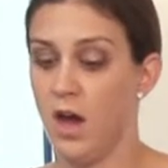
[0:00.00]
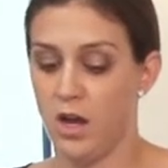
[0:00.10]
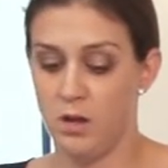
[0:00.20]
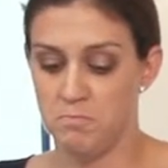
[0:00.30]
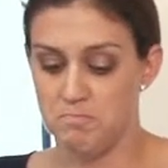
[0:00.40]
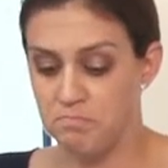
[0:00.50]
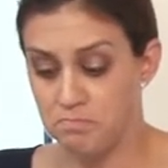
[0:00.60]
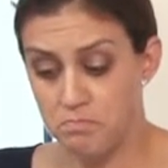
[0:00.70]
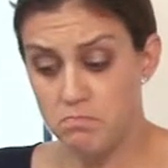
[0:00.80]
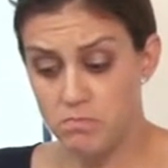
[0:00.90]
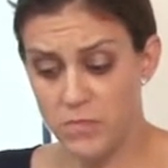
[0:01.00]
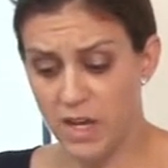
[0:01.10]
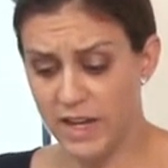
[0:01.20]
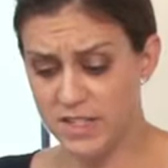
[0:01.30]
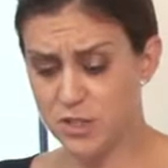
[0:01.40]
And
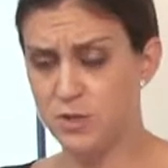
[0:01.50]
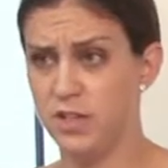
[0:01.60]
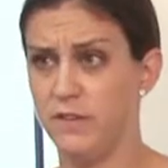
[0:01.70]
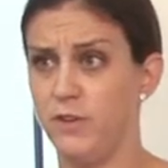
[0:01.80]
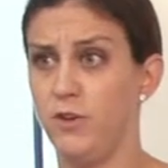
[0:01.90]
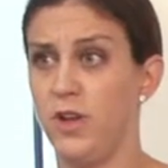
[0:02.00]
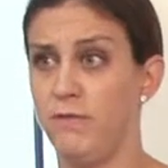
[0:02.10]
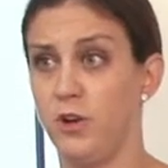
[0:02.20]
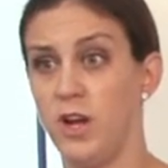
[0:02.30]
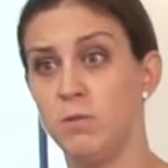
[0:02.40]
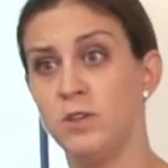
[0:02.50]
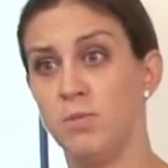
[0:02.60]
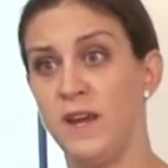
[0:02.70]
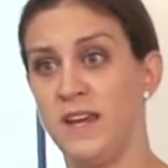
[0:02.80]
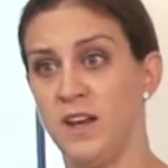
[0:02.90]
so if you're able to
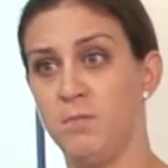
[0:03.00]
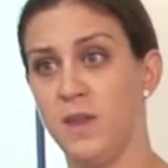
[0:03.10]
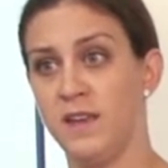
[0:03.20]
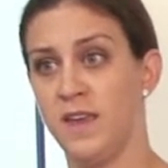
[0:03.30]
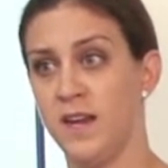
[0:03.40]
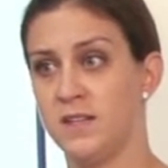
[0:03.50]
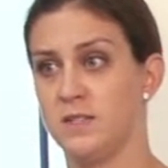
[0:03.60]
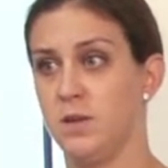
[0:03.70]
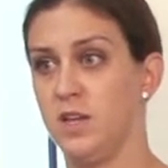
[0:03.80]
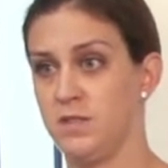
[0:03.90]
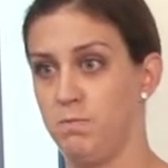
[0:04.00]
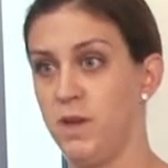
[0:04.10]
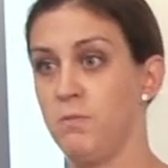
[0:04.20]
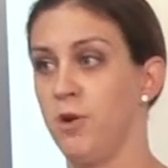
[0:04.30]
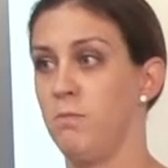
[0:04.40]
break it up like that, it's a
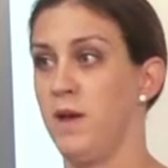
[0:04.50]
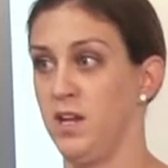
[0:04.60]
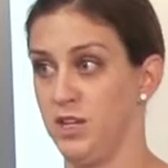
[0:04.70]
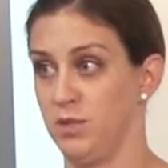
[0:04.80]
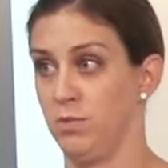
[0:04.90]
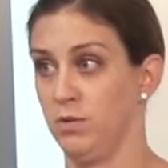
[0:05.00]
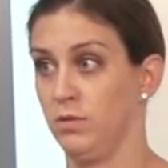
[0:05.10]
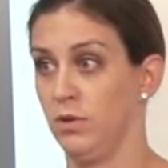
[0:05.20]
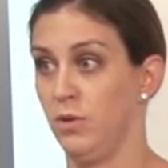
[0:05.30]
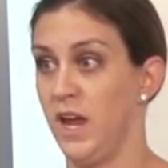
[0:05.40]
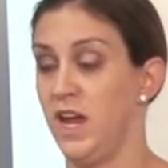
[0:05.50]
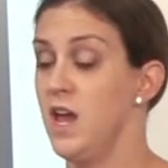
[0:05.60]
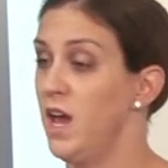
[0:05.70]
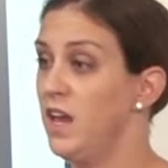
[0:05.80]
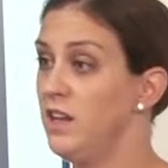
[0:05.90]
bit more manageable, okay?
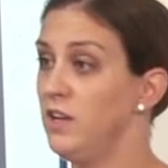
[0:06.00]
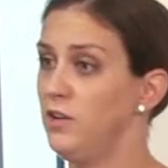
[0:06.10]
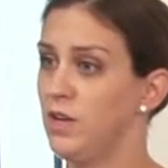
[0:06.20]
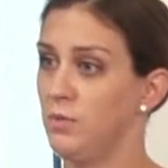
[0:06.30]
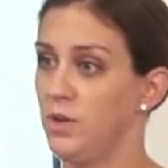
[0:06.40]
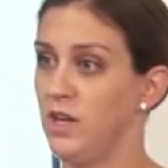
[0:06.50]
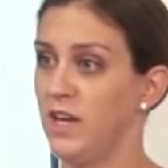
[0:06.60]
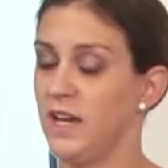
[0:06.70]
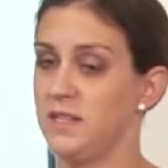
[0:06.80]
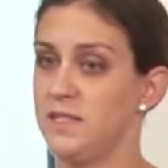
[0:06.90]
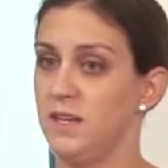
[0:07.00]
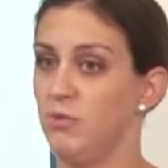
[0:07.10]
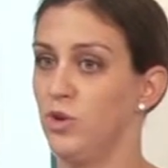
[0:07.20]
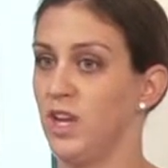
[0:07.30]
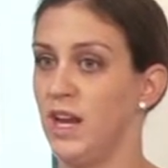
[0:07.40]
And then you can really kind of see,
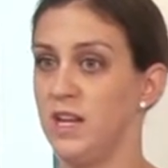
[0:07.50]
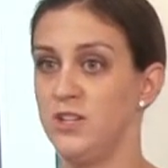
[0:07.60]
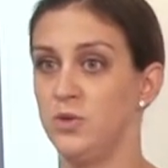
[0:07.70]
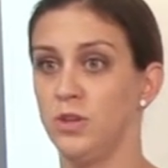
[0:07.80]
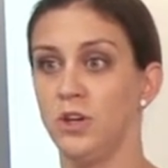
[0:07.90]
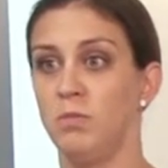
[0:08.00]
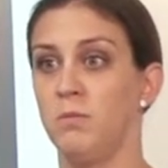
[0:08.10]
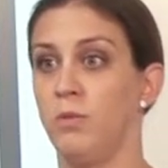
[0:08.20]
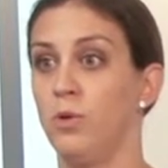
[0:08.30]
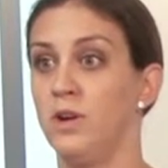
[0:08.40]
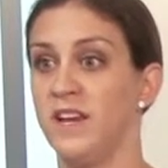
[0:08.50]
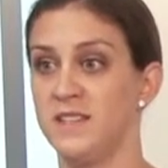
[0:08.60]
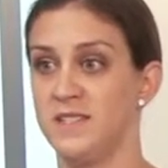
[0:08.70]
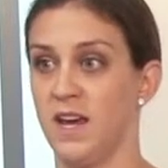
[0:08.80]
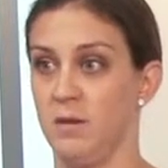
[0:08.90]
well, can I do a little bit more
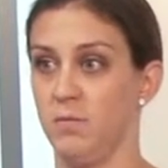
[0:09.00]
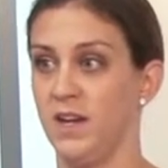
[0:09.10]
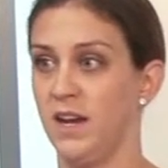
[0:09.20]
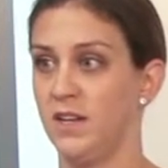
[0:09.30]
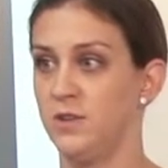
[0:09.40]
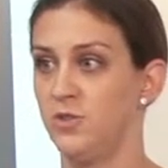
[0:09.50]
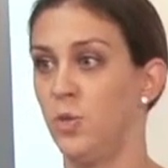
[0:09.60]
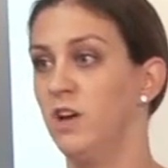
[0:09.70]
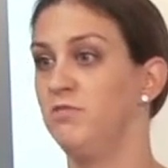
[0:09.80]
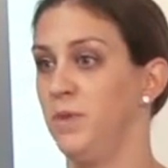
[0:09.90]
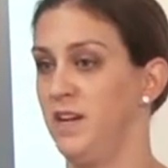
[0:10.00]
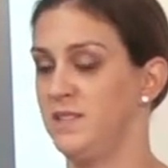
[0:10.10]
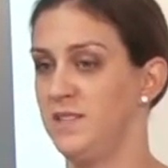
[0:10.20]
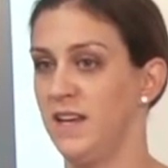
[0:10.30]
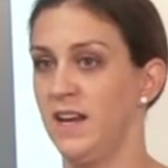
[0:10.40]
next time? Can I do 12
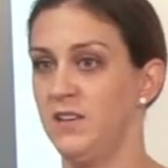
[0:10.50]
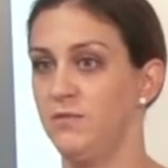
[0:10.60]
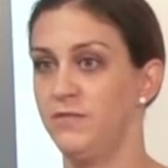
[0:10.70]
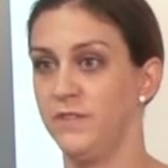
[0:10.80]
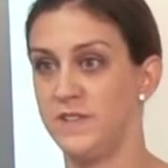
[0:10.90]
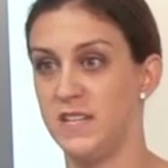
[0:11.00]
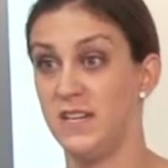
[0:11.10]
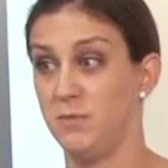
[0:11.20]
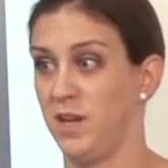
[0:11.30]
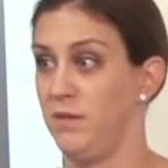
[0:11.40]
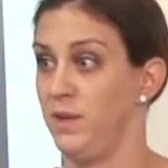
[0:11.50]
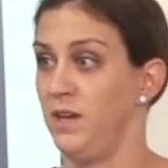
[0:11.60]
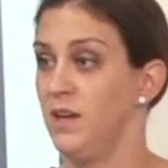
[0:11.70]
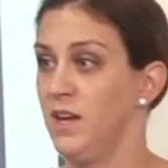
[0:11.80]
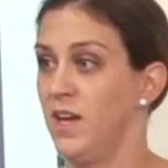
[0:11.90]
minutes? Can I do 15
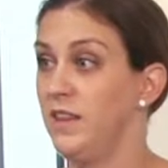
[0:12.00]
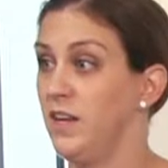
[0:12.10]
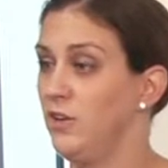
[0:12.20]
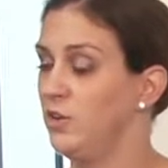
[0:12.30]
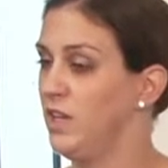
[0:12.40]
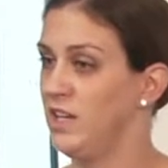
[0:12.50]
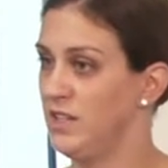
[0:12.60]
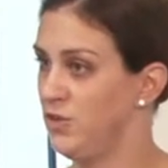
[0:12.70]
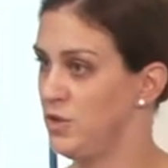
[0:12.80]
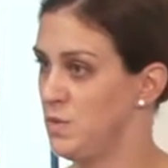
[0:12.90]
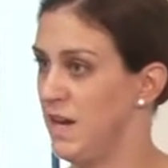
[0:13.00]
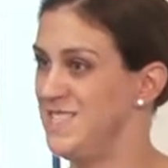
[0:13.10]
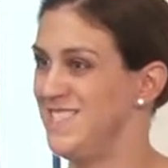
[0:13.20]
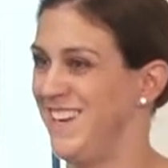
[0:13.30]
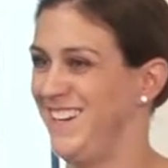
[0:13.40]
maybe? And then you only need to do it
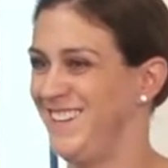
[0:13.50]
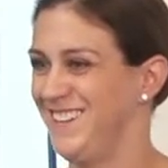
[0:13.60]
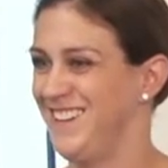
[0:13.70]
twice a day.